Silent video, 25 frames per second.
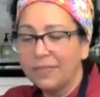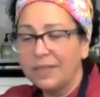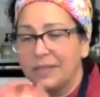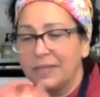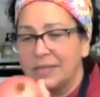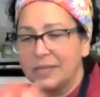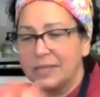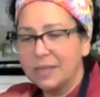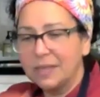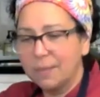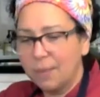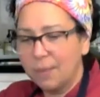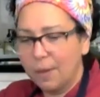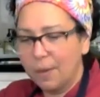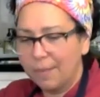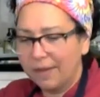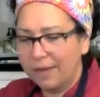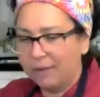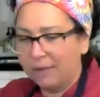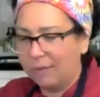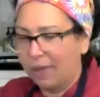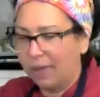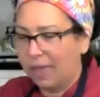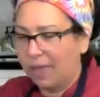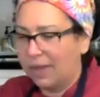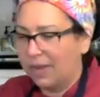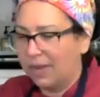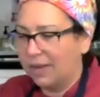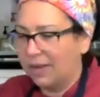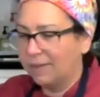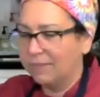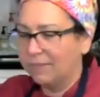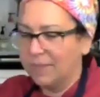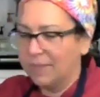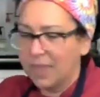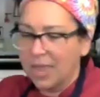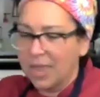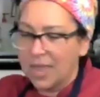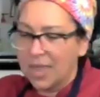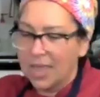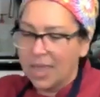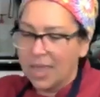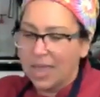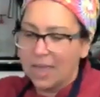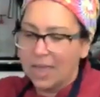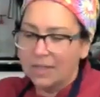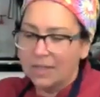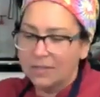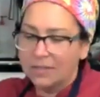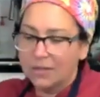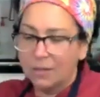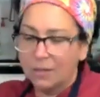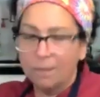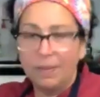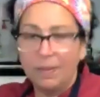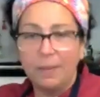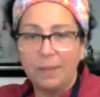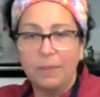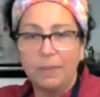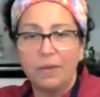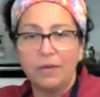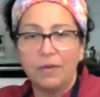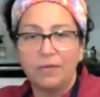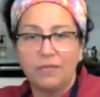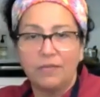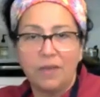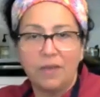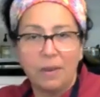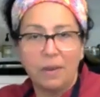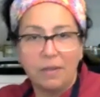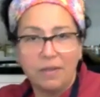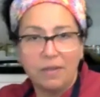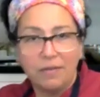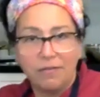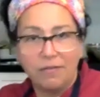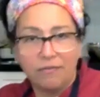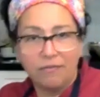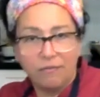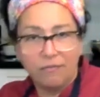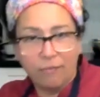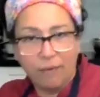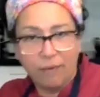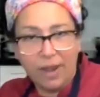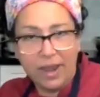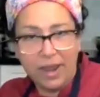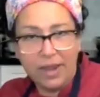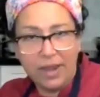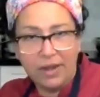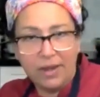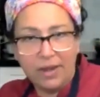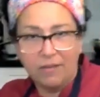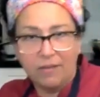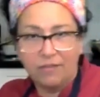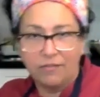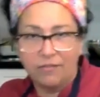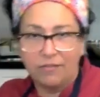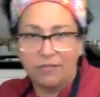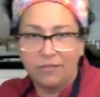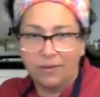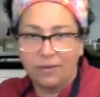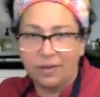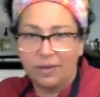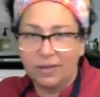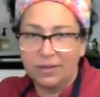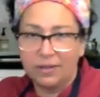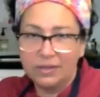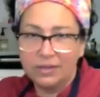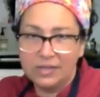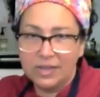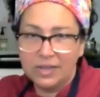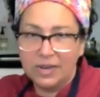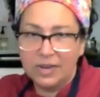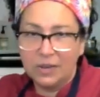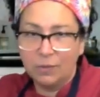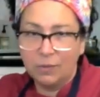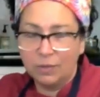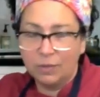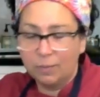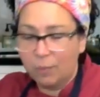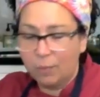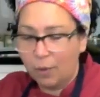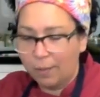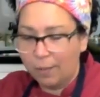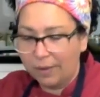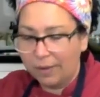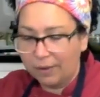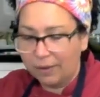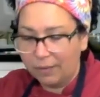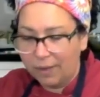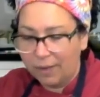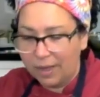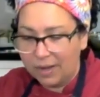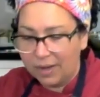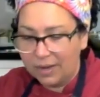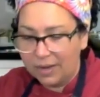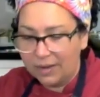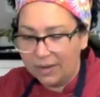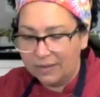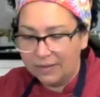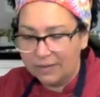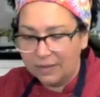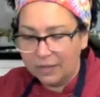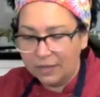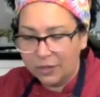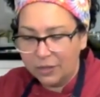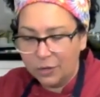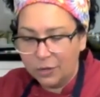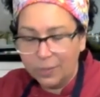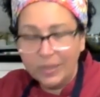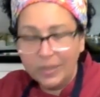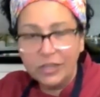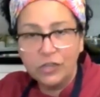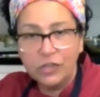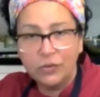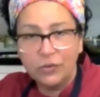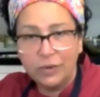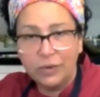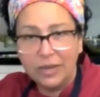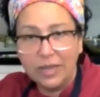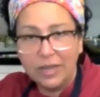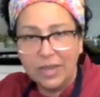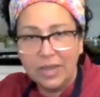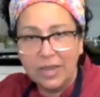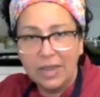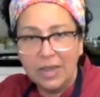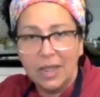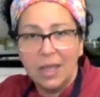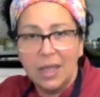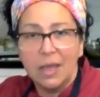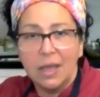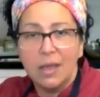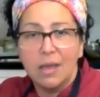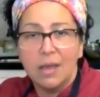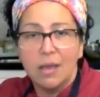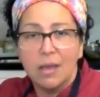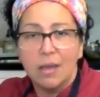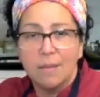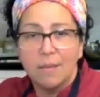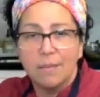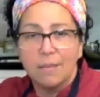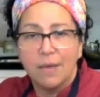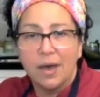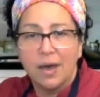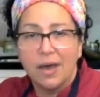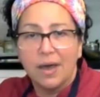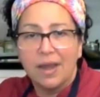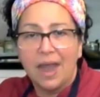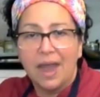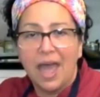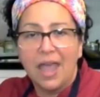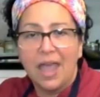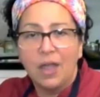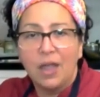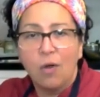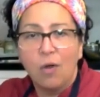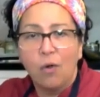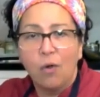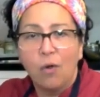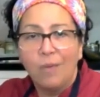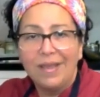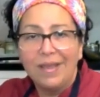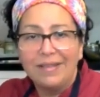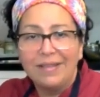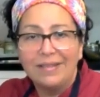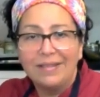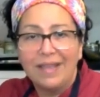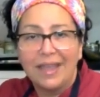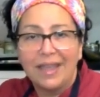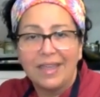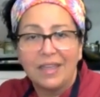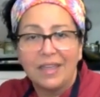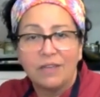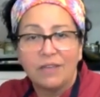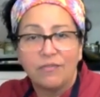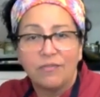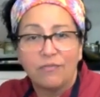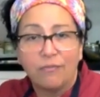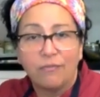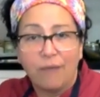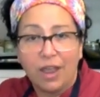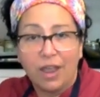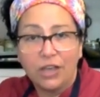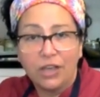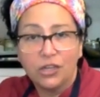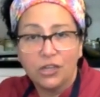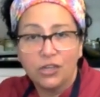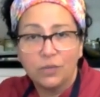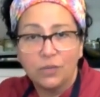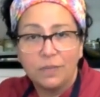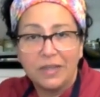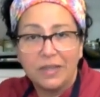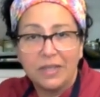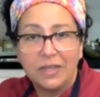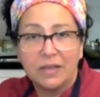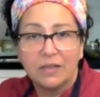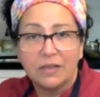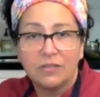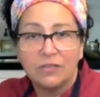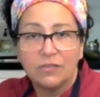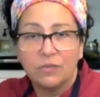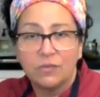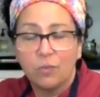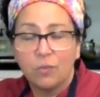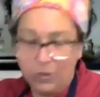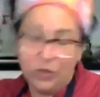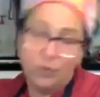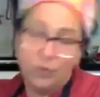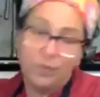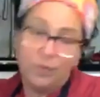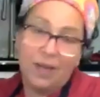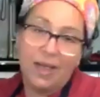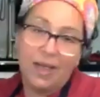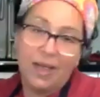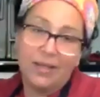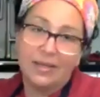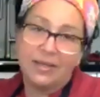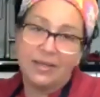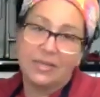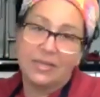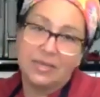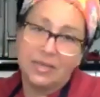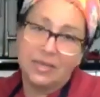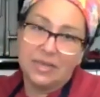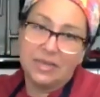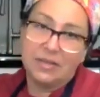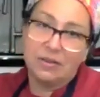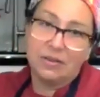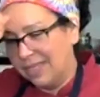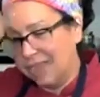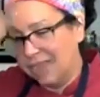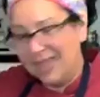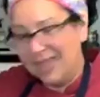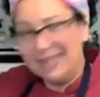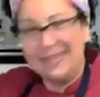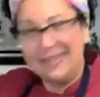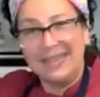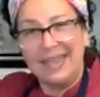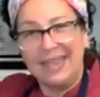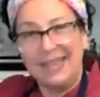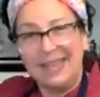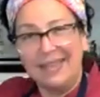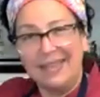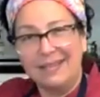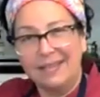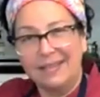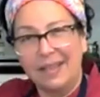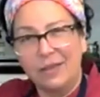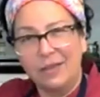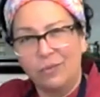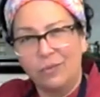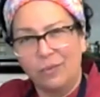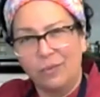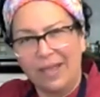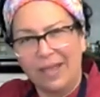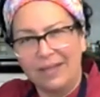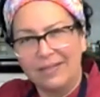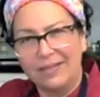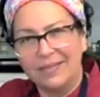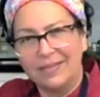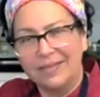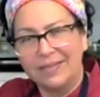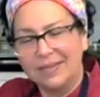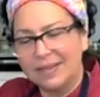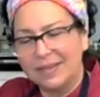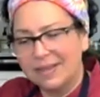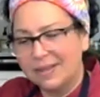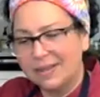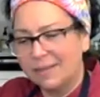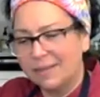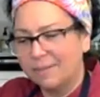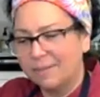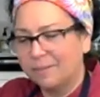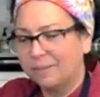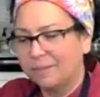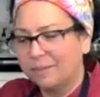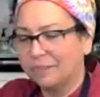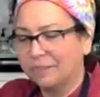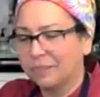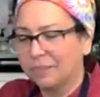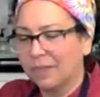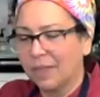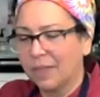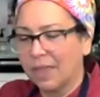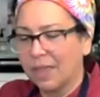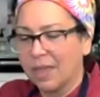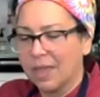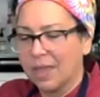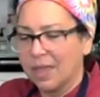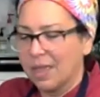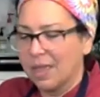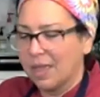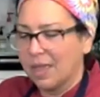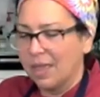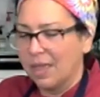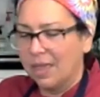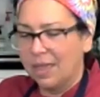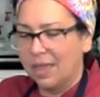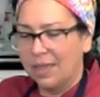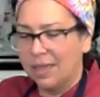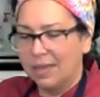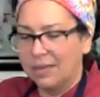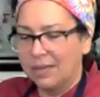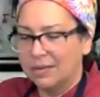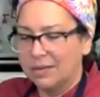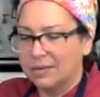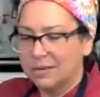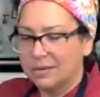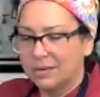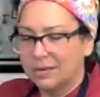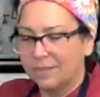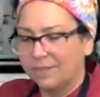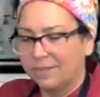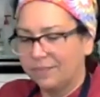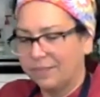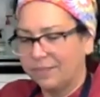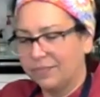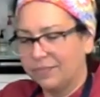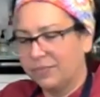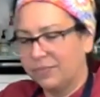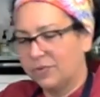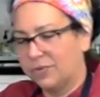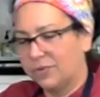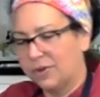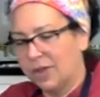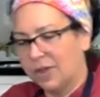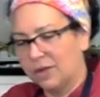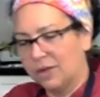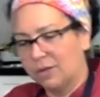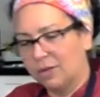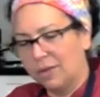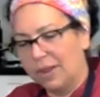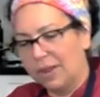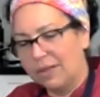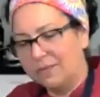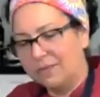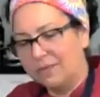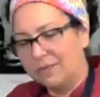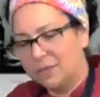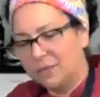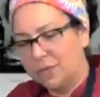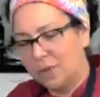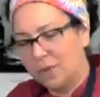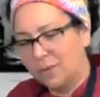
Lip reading: This is a pomegranate. People are very afraid of dealing with pomegranate. It's a little bit tricky. But I always like it fresh because when you buy the seed, they taste like rancid and not great.